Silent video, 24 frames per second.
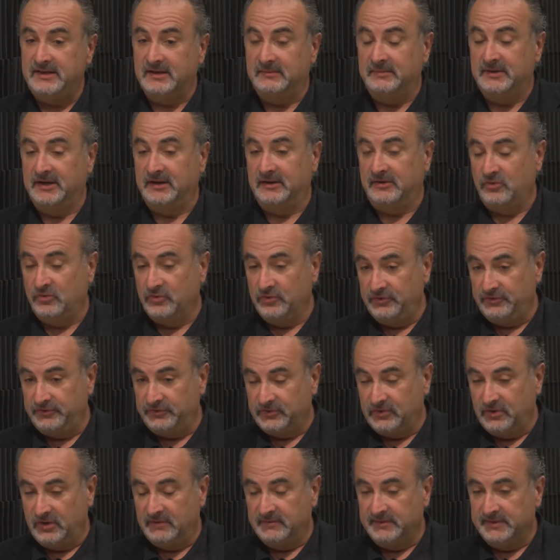I'm in a
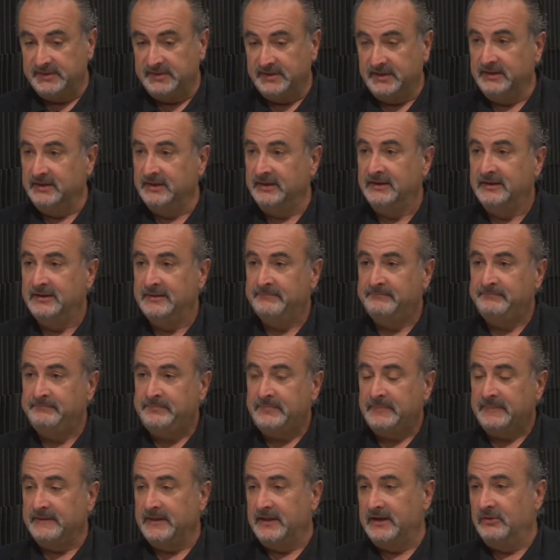cruiser all of a sudden,
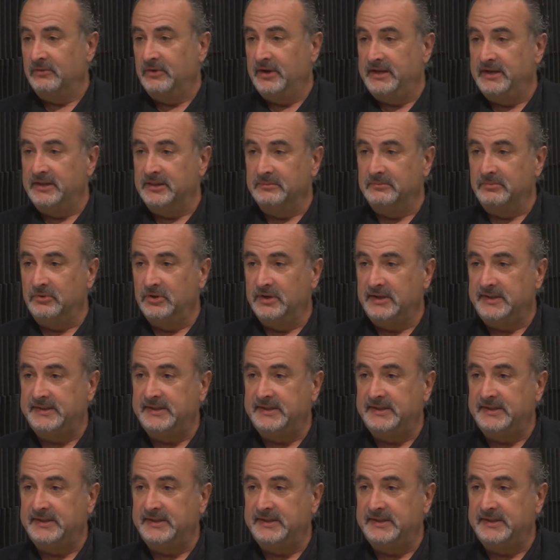and I write in the book,